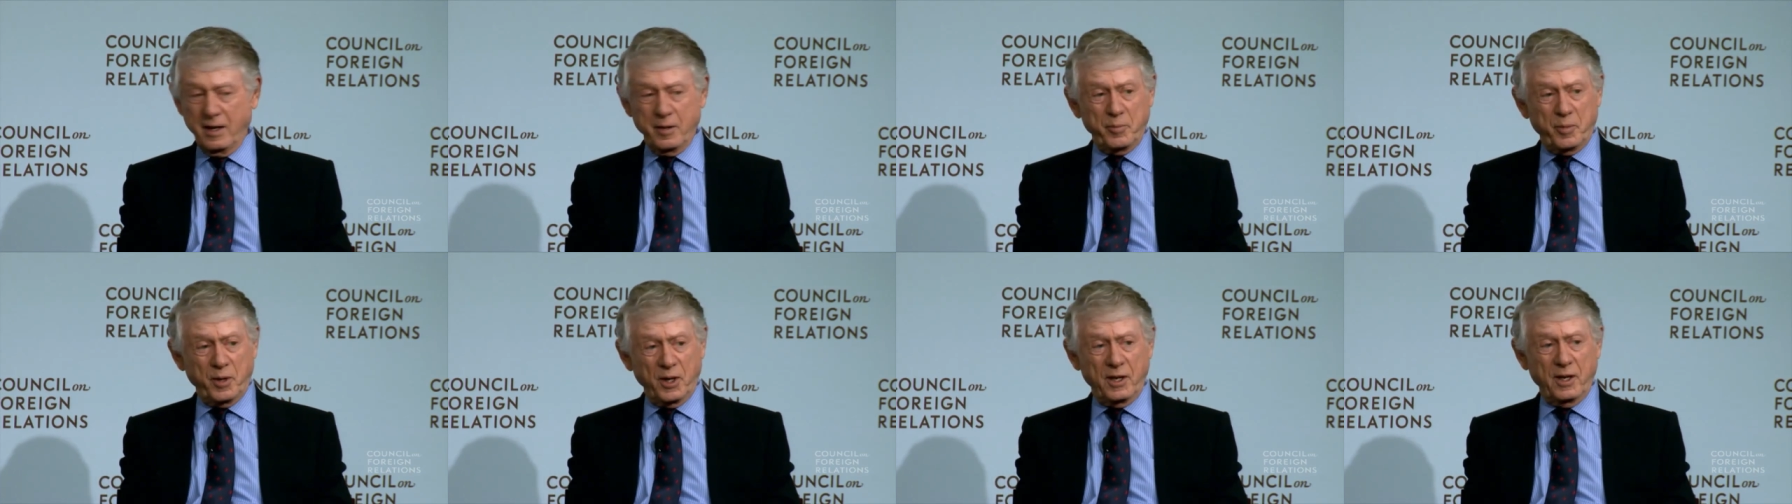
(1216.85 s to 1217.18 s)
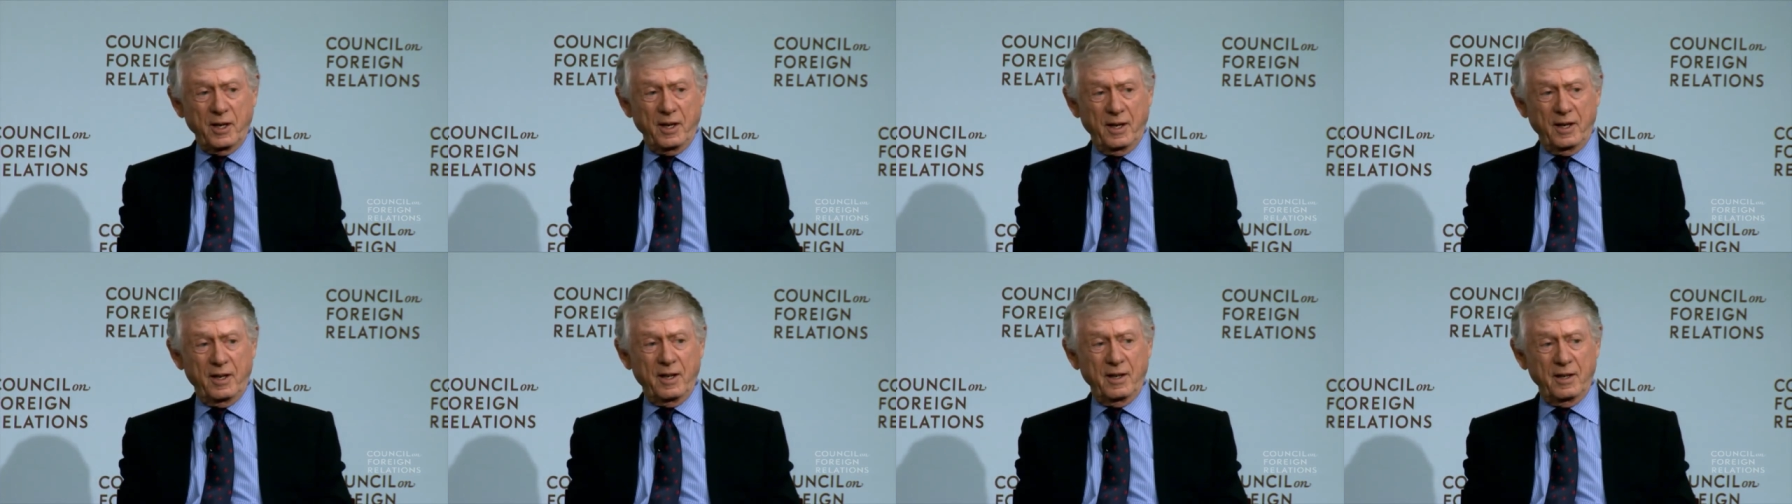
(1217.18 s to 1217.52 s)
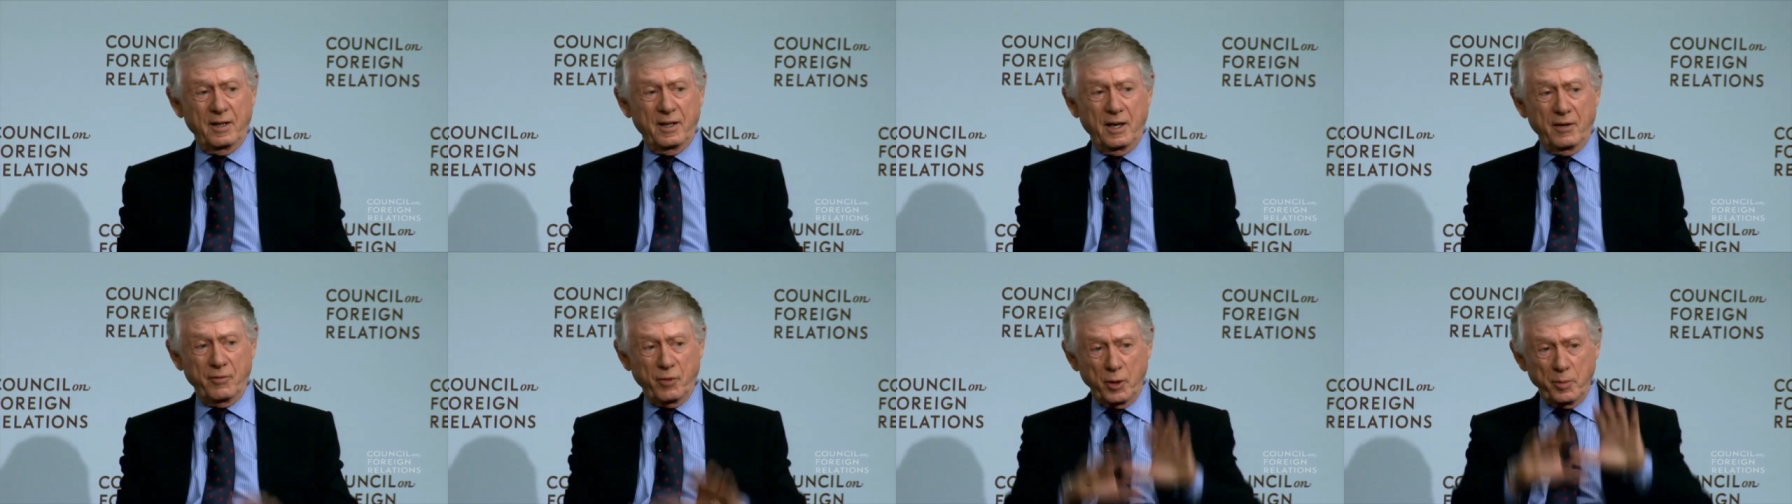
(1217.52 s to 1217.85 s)
but it had
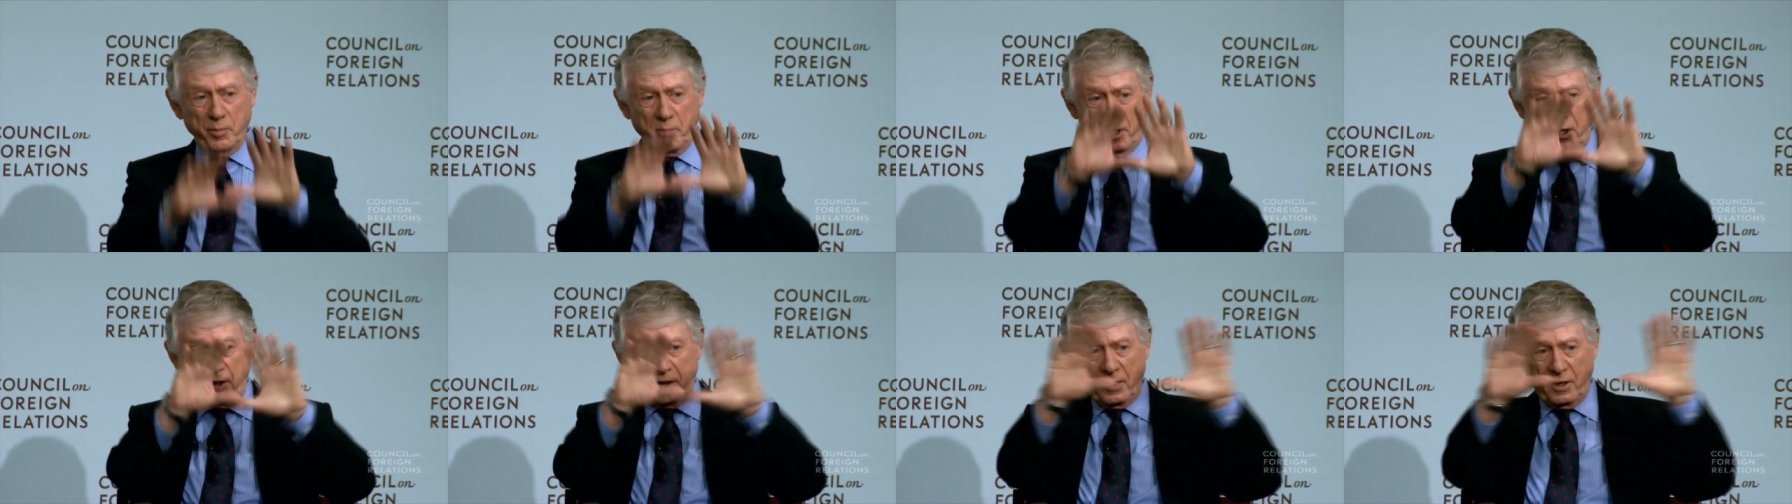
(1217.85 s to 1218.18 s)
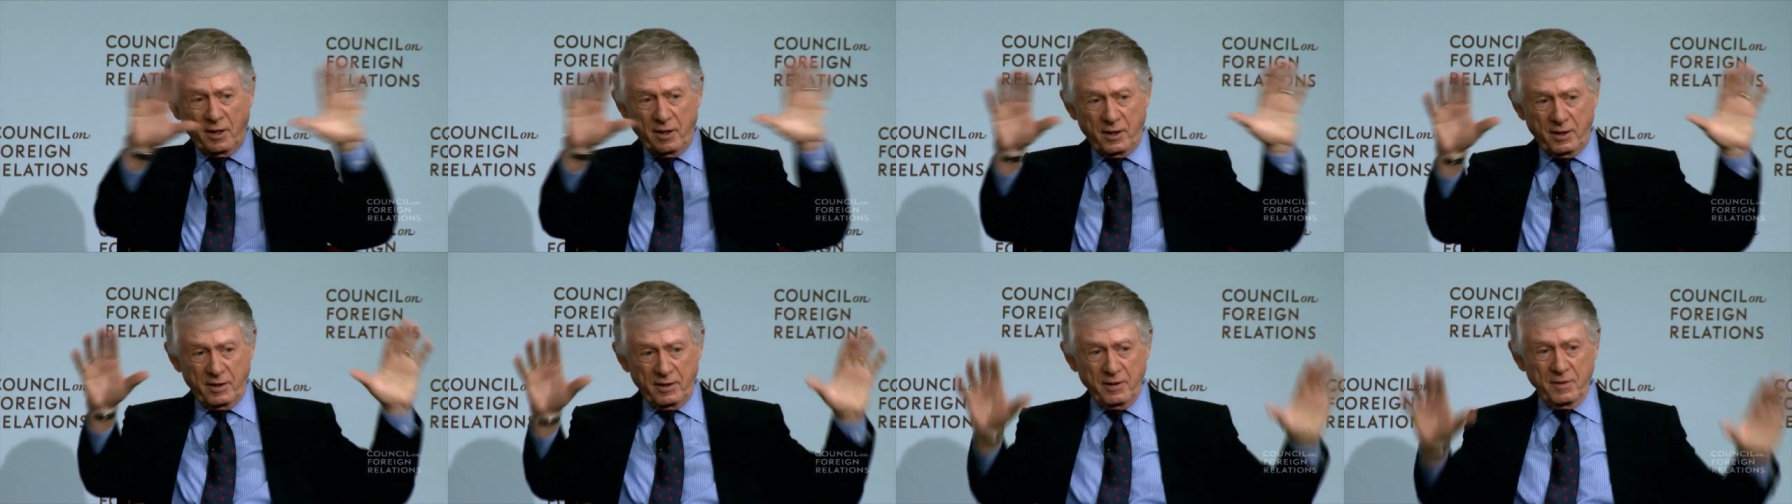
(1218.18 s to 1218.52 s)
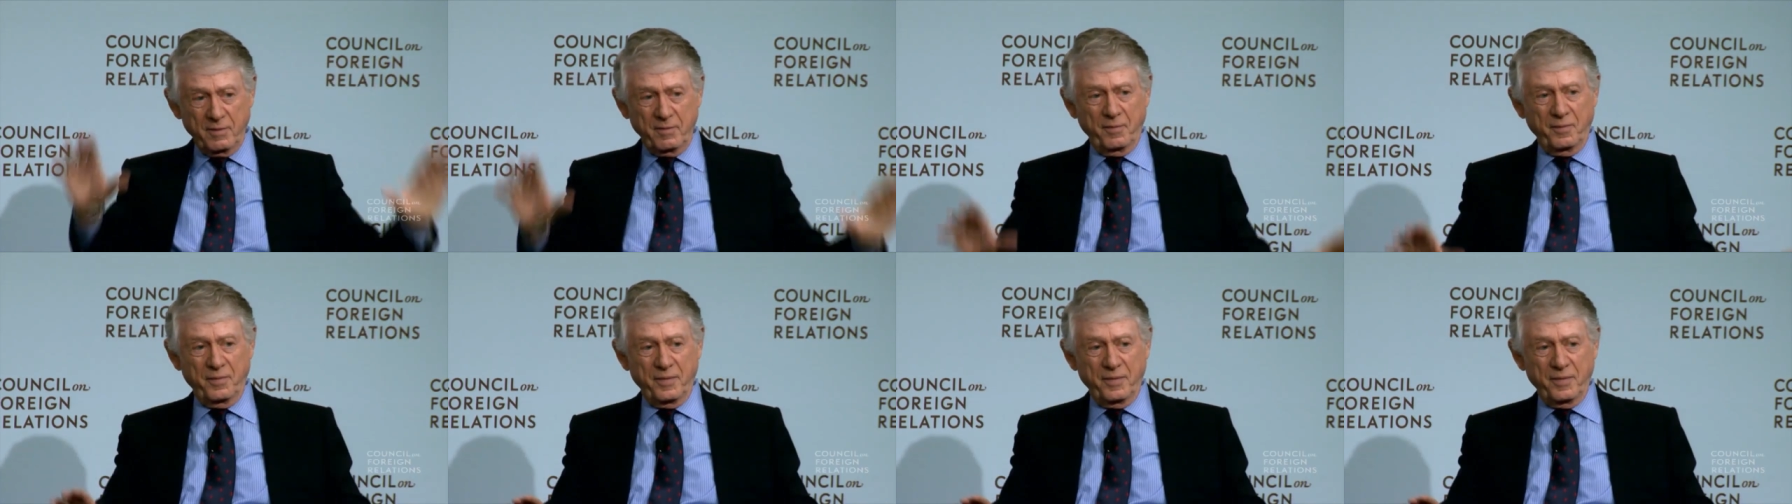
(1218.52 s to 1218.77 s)
never been done